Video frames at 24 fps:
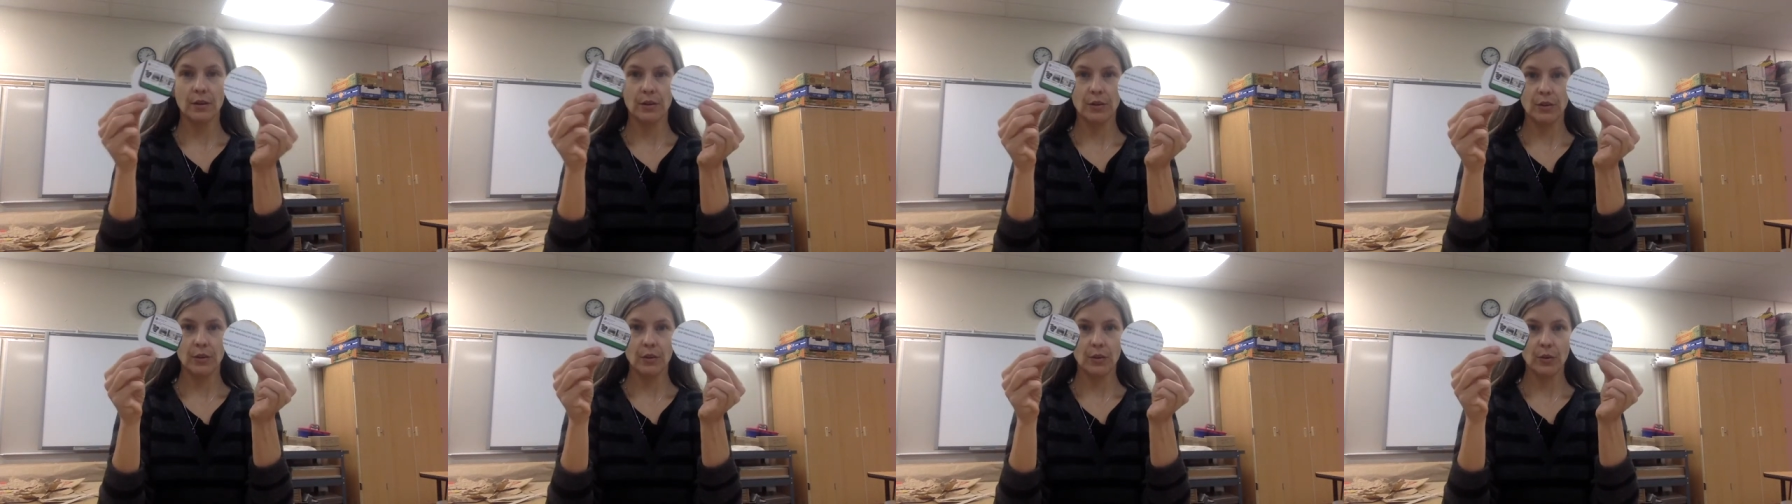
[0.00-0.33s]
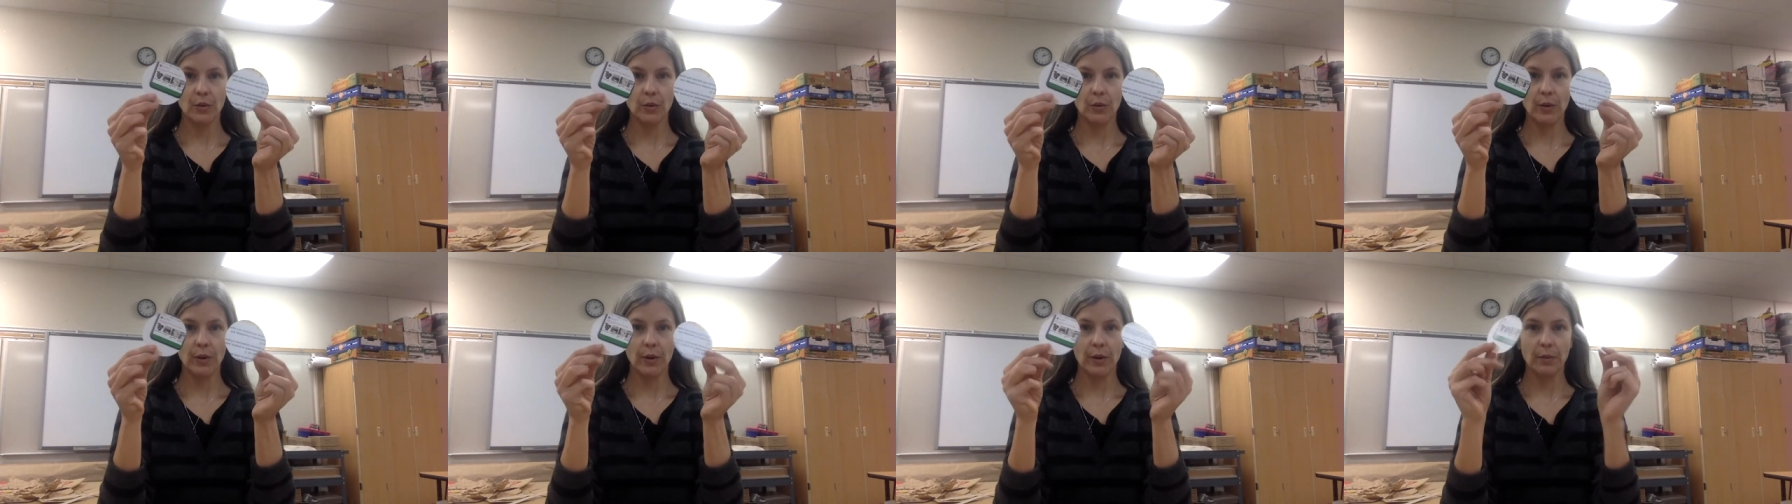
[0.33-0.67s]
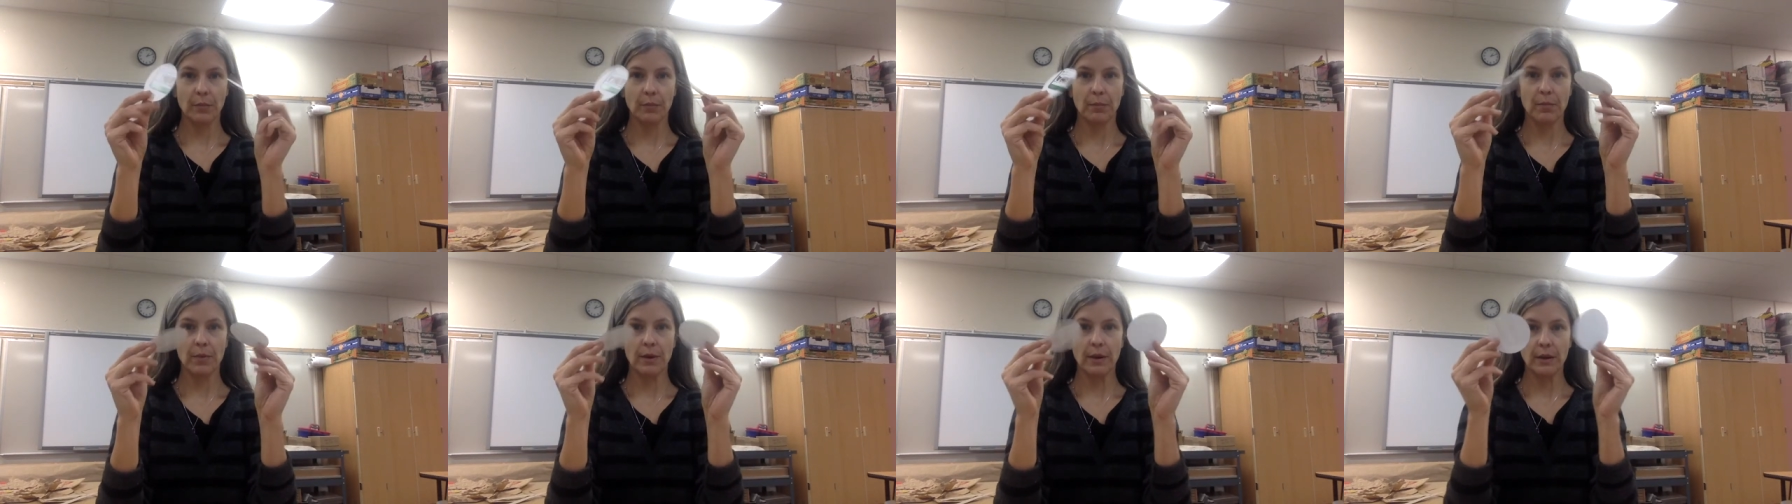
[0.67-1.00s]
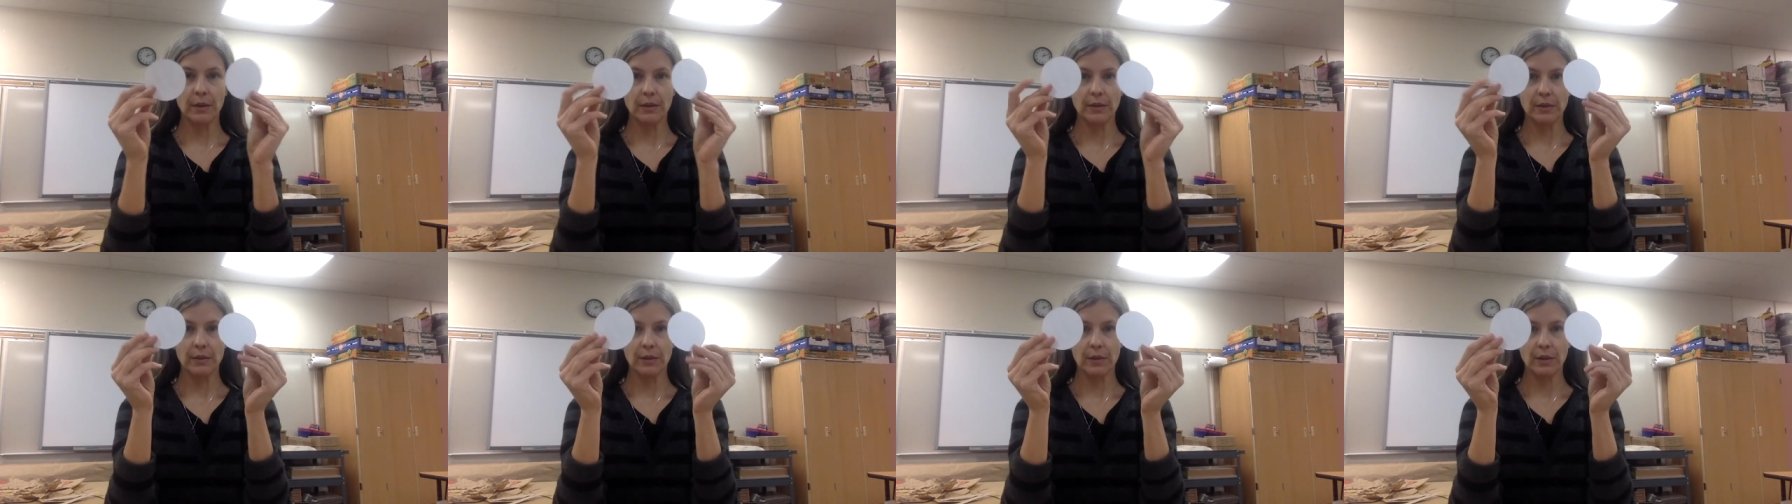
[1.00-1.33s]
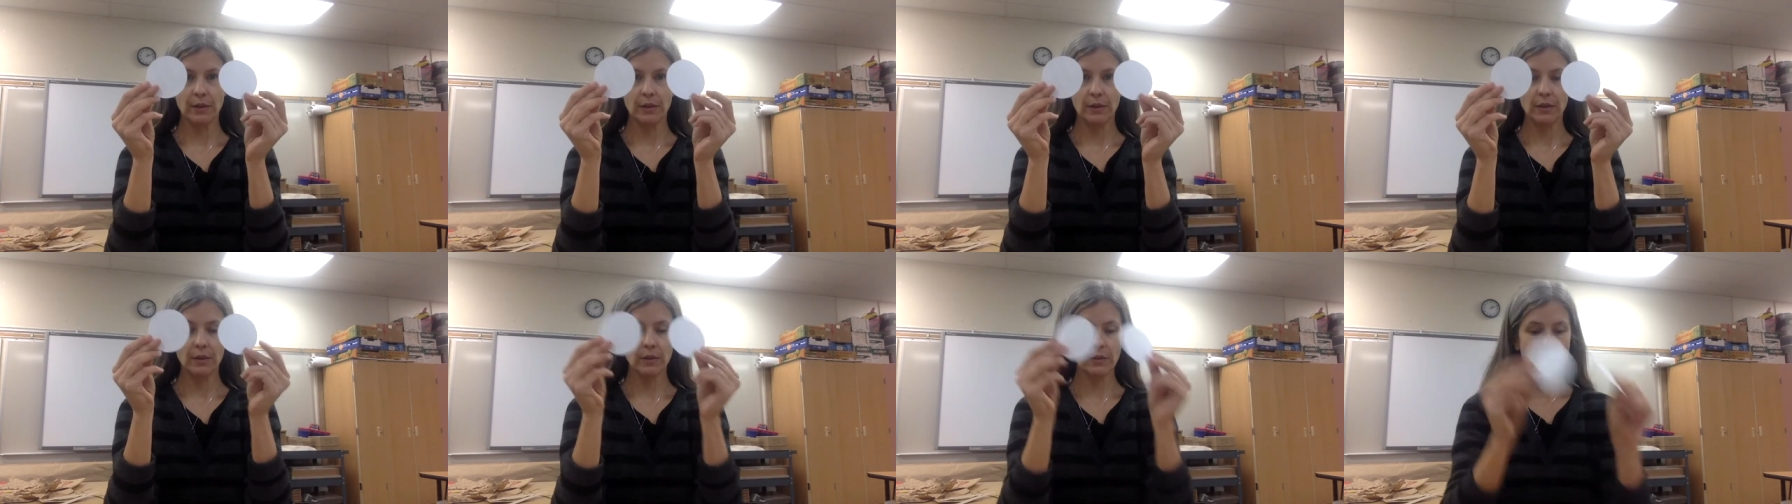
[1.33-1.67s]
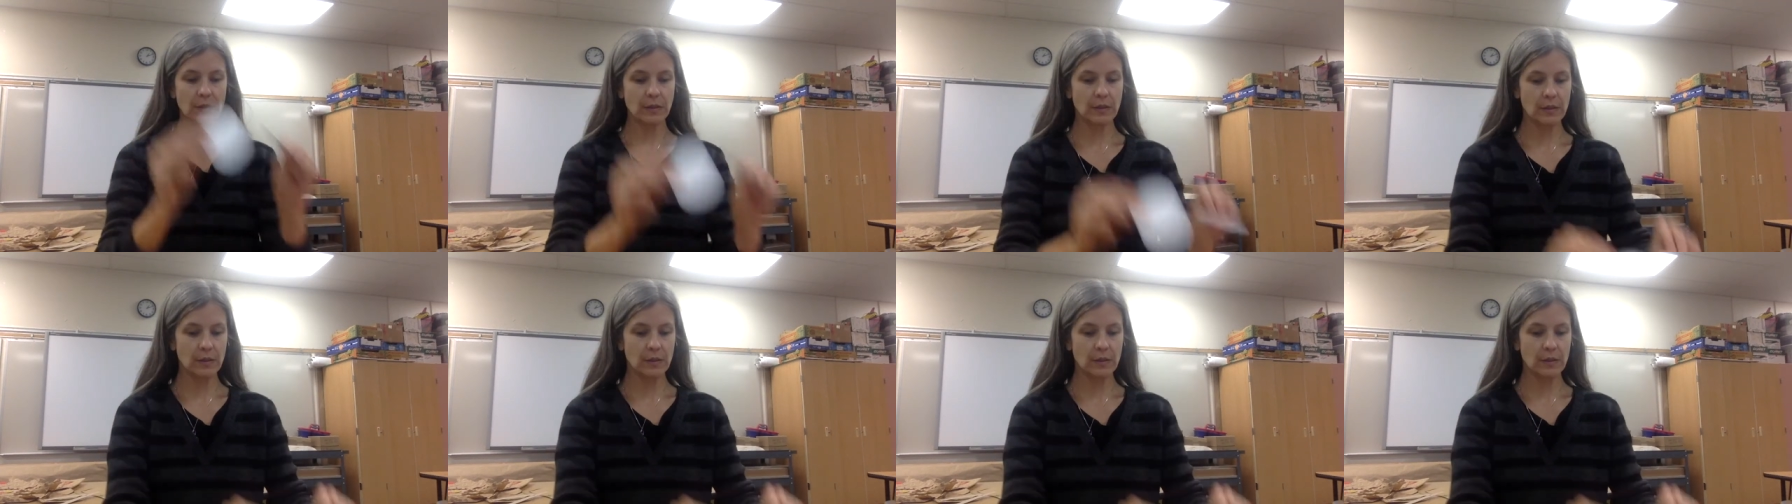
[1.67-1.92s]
two big circles,